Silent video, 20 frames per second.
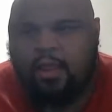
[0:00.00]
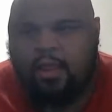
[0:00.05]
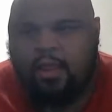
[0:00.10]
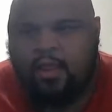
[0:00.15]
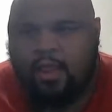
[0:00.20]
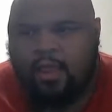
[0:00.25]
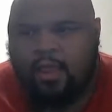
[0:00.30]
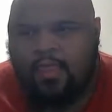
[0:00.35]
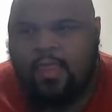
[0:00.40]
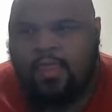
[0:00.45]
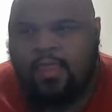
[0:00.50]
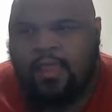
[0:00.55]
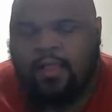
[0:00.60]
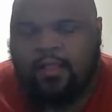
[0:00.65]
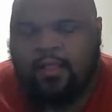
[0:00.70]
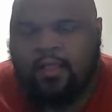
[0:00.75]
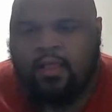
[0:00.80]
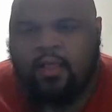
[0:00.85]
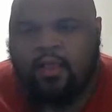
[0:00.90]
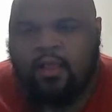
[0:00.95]
And then like
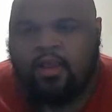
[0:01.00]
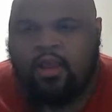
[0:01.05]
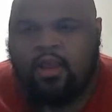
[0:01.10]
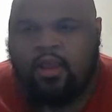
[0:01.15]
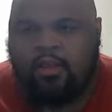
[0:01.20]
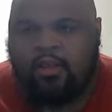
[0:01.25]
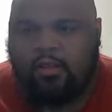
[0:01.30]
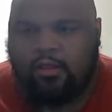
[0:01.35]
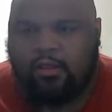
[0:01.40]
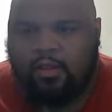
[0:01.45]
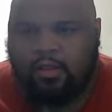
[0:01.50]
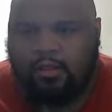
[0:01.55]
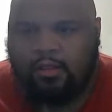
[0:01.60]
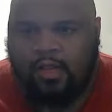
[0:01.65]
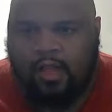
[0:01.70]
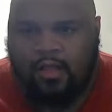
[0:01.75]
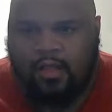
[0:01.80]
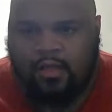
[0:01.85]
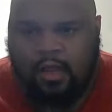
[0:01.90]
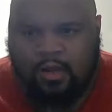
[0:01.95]
you know,
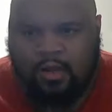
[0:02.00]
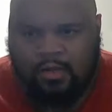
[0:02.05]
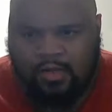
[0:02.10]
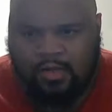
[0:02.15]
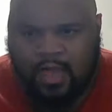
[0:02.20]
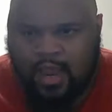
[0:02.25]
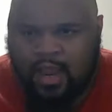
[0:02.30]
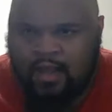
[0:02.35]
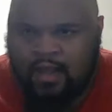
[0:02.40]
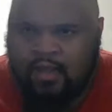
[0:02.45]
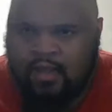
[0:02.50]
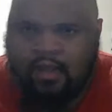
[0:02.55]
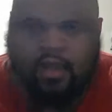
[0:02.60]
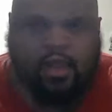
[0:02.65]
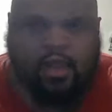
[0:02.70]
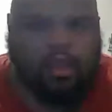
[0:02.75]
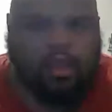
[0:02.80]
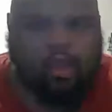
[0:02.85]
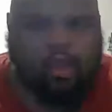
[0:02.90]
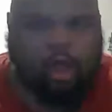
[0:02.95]
a lot of Lane
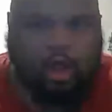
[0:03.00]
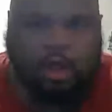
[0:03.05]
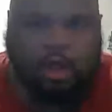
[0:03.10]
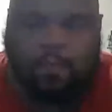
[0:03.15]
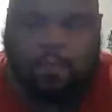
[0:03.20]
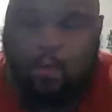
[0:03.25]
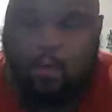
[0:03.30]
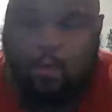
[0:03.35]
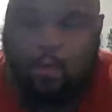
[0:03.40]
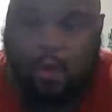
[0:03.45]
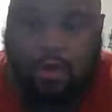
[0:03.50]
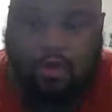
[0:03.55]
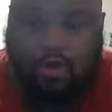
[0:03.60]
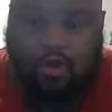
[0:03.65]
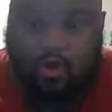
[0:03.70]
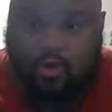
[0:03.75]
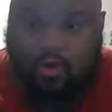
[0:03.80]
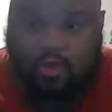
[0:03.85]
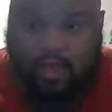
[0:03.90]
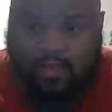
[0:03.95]
calling up that one
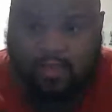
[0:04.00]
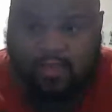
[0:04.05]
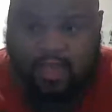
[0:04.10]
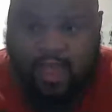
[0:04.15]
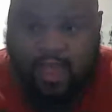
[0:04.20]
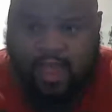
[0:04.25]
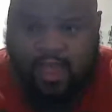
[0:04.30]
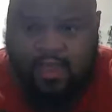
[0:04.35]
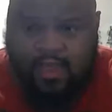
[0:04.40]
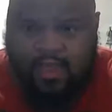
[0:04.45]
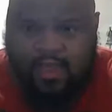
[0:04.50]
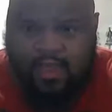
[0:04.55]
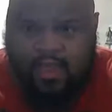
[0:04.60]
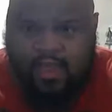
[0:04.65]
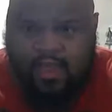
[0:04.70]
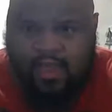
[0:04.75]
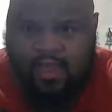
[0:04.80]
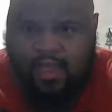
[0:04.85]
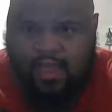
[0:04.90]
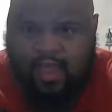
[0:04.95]
dude like that
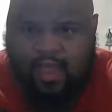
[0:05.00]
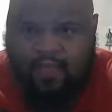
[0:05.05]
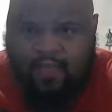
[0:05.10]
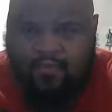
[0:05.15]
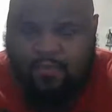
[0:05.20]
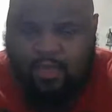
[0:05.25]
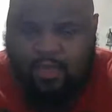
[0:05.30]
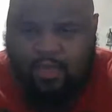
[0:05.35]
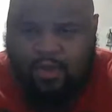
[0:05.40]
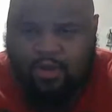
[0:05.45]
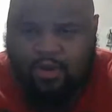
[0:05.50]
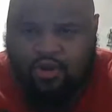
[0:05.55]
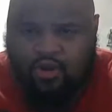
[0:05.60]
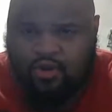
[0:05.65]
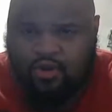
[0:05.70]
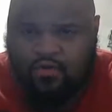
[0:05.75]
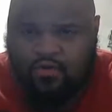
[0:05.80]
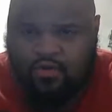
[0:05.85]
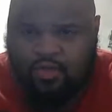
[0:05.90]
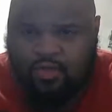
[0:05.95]
from the other
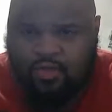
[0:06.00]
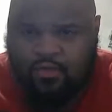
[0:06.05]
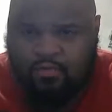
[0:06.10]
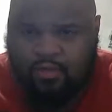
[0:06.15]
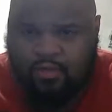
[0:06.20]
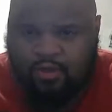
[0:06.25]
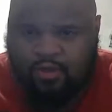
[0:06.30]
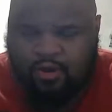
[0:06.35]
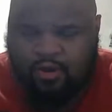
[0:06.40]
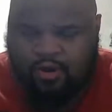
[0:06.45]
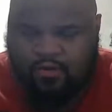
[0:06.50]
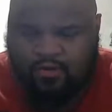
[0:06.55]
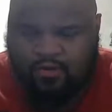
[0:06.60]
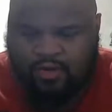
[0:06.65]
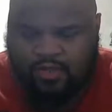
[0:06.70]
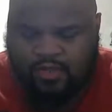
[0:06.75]
universe like